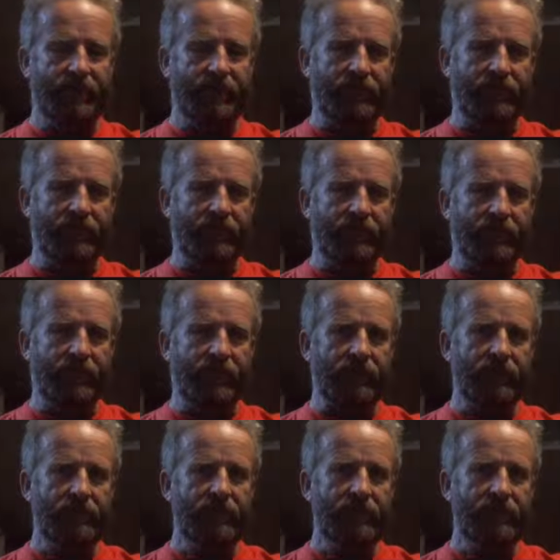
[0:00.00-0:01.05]

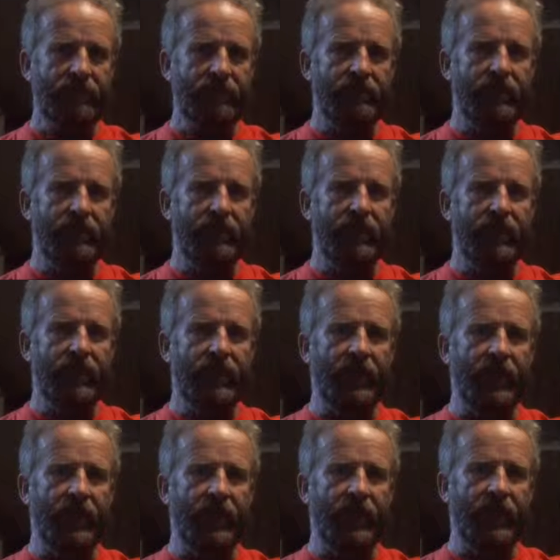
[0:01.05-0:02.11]

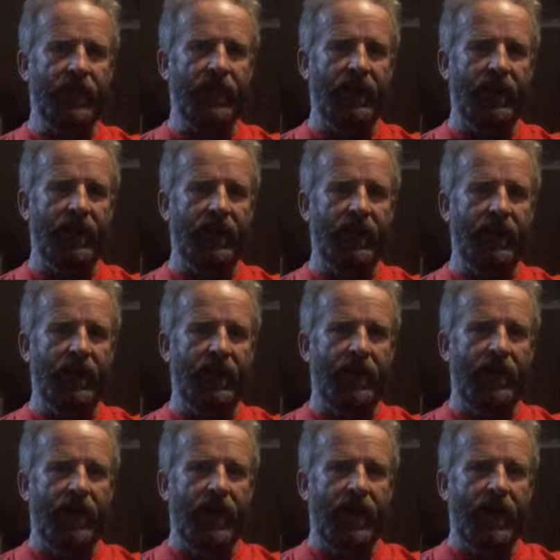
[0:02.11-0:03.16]

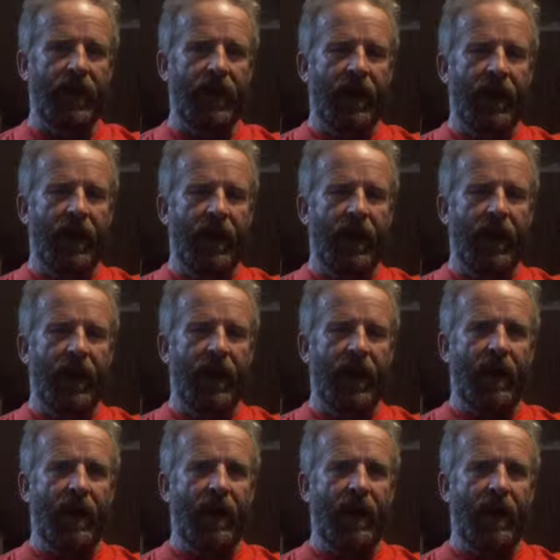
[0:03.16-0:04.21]
Nobody speaks.